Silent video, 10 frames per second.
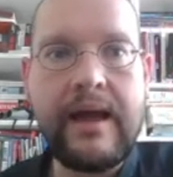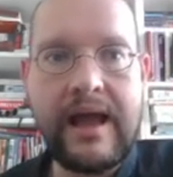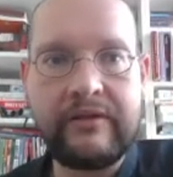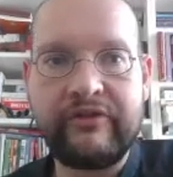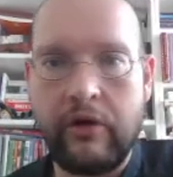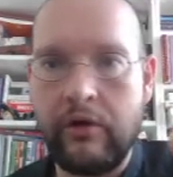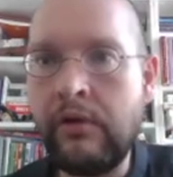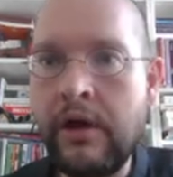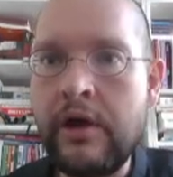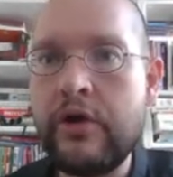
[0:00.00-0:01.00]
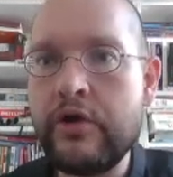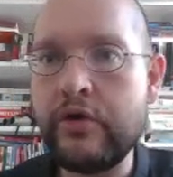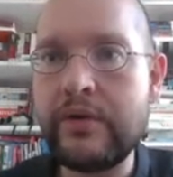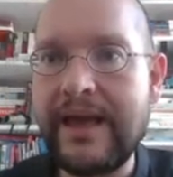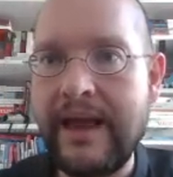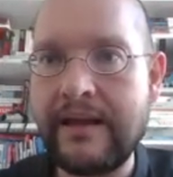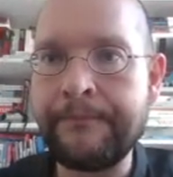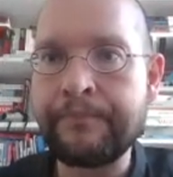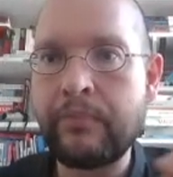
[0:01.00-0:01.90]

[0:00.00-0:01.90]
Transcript: And so you can